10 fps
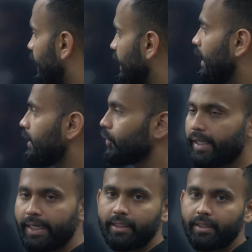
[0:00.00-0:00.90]
that is also
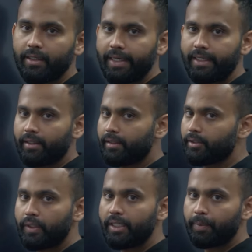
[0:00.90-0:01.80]
correct, right?
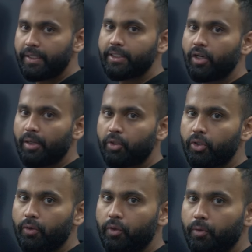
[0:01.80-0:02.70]
So it depends on
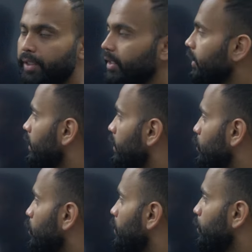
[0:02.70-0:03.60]
amount of doping,
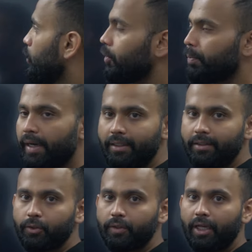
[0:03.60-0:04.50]
so if you dope
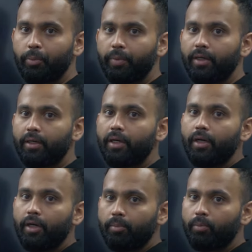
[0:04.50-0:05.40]
high, so there will be a
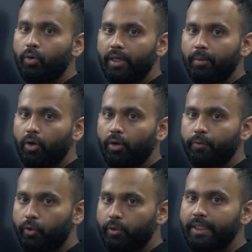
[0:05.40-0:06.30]
more number
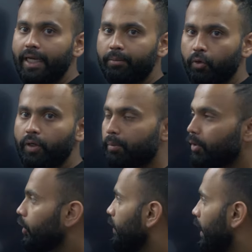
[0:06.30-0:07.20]
of holes and more
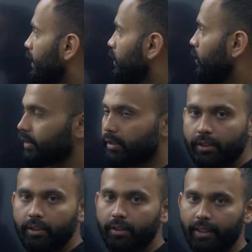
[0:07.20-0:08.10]
number of
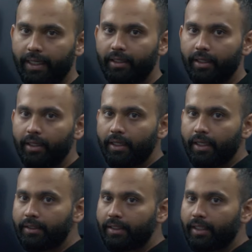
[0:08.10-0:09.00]
electrons, right,
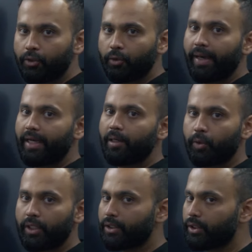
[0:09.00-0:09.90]
isn't it? So barrier
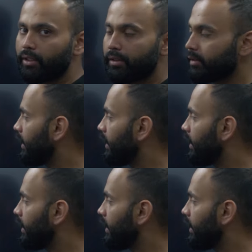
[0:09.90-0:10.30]
potential,